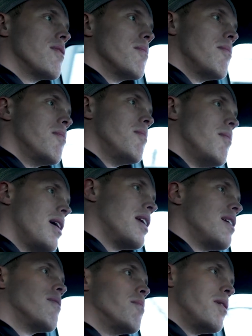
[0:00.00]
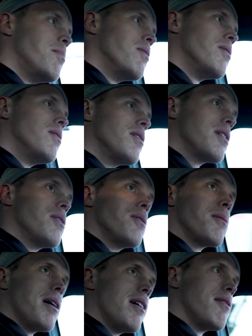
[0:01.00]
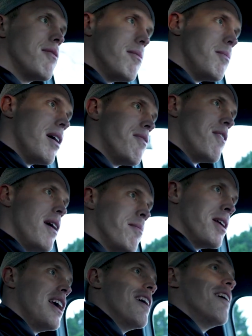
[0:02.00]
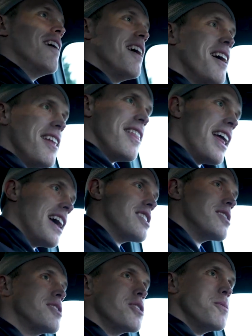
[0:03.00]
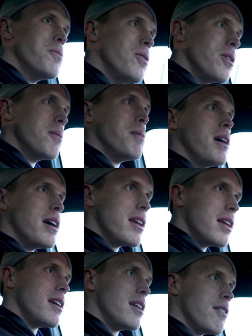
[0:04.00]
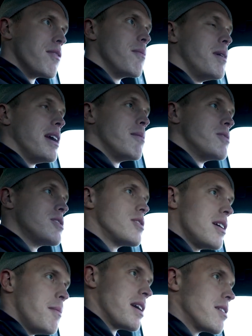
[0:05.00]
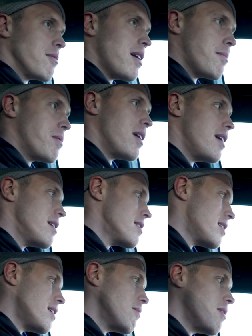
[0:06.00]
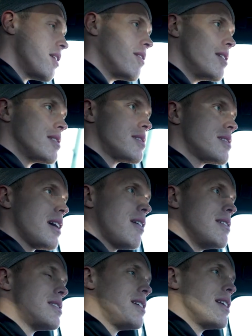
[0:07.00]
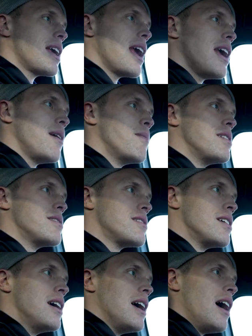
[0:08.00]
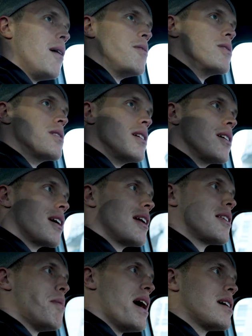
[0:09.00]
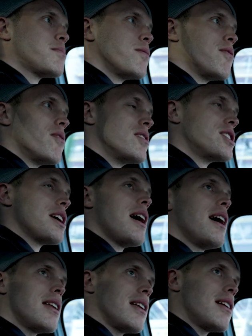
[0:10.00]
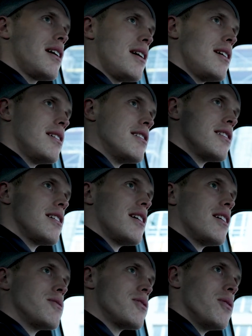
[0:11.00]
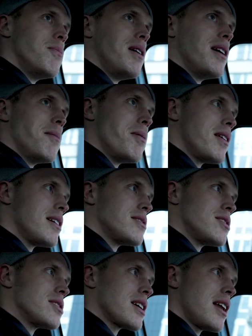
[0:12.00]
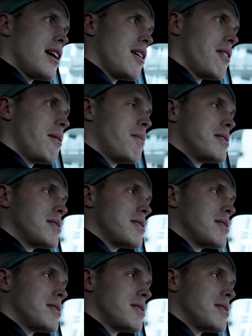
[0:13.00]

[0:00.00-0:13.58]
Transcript: from many different people, including my family, that I should shoot more. But, you know, for me, I'm just trying to make the right play. And whether it's how I see the game is I'm usually looking at the pass before the shot, you know, so be it. But that's just kind of how I am